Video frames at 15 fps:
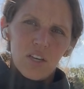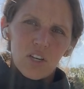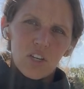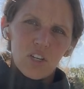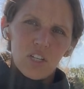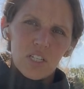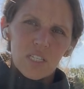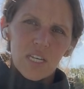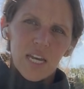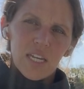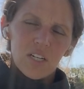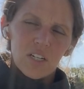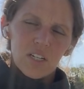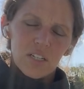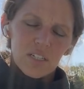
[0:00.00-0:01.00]
Good.
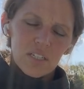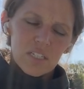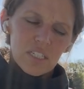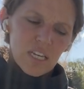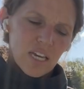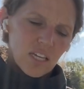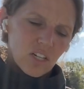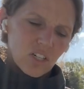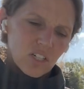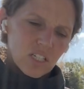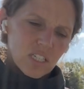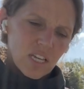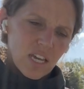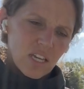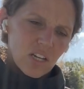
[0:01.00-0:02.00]
Tighter, tighter,
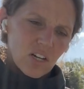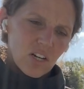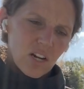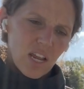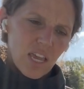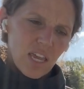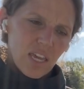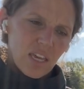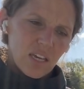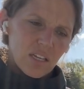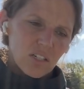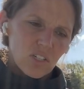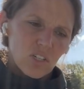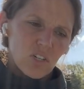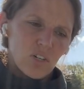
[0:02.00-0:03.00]
tighter,
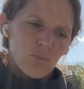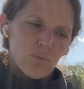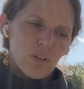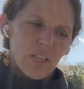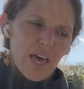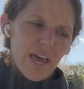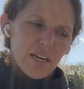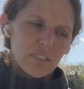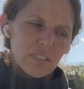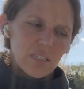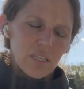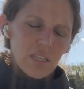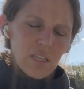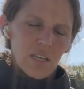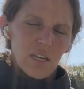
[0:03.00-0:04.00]
and good. Relax.
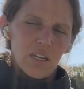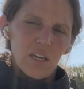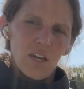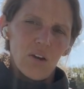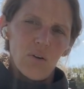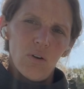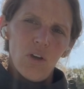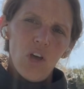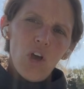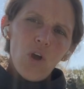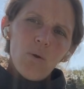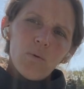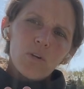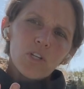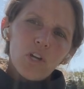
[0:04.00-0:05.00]
Let it go.
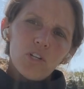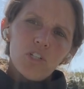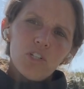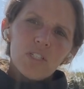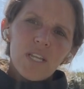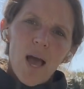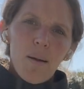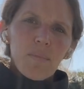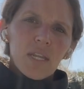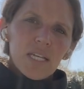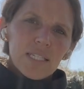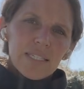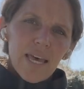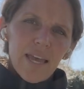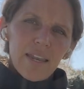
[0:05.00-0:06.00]
You go to your
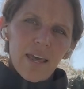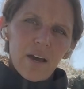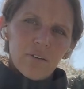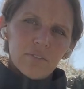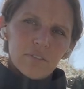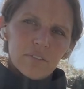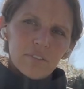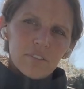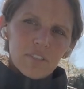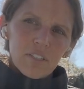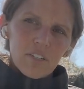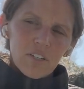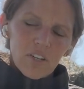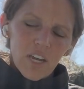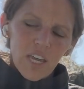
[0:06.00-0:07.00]
dominant side now.
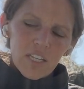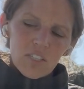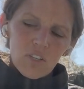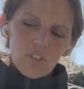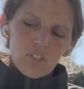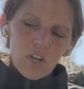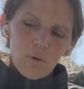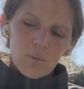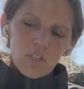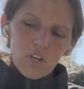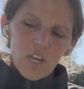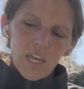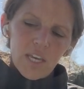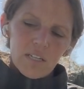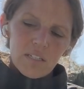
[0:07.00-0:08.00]
All right, so start with
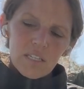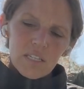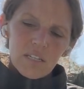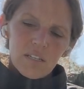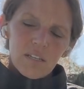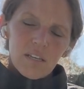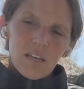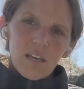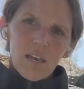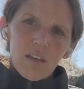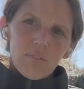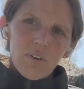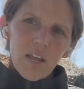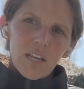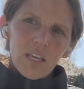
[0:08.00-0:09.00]
your hand.
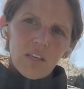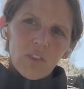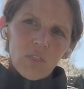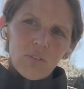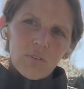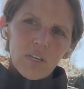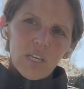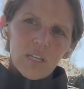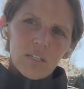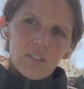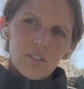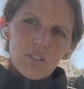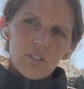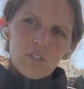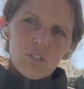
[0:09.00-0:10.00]
Ready? In 3,
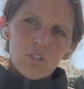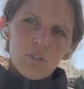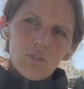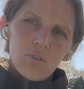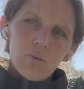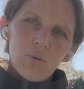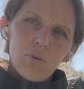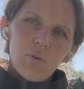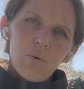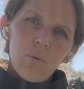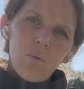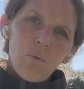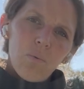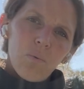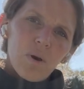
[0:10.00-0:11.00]
2,
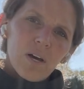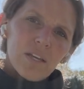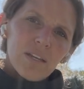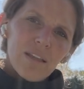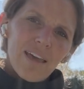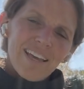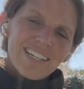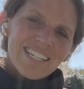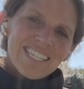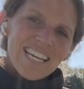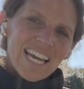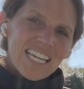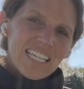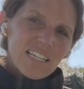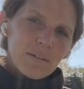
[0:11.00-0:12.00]
1, and
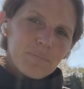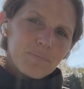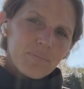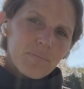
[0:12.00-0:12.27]
tighten it.